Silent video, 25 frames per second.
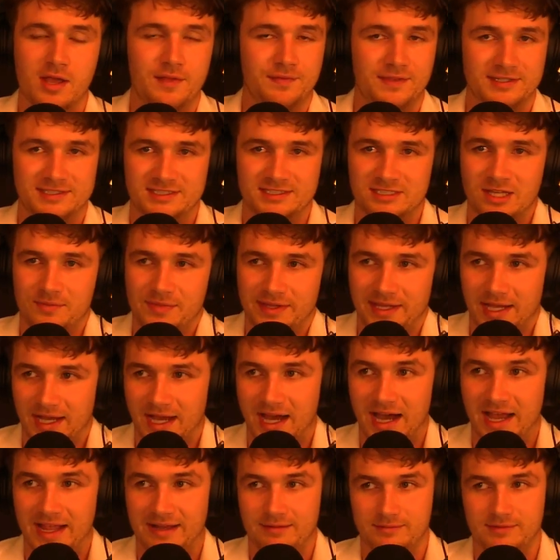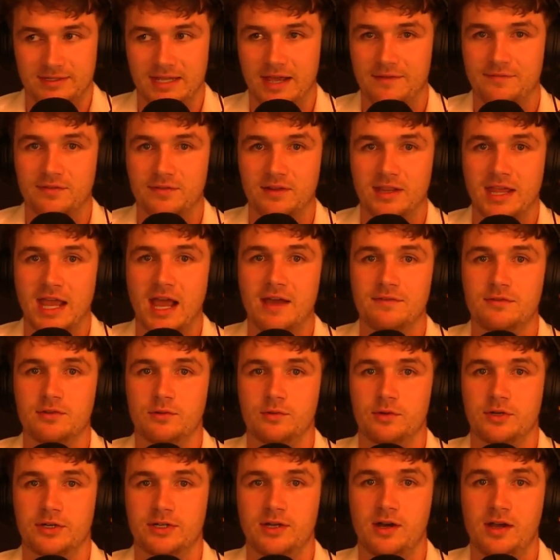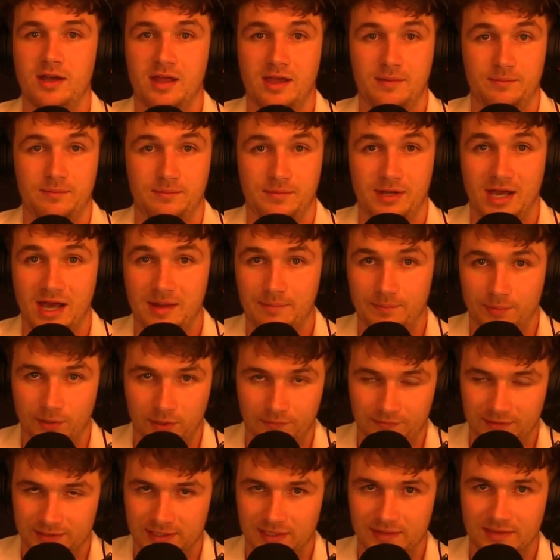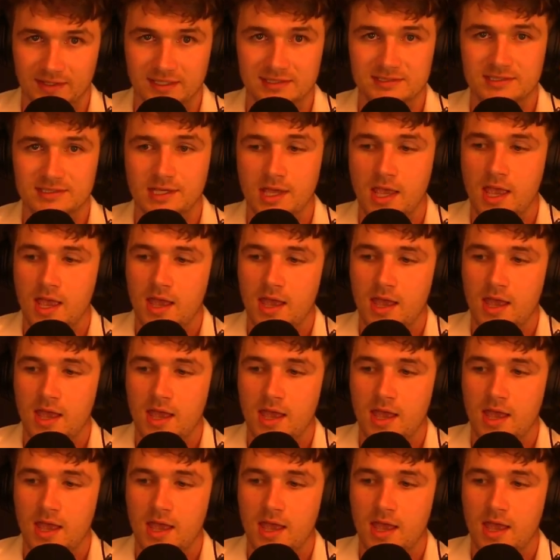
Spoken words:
this is something I definitely have to work on. I'm not perfect at this.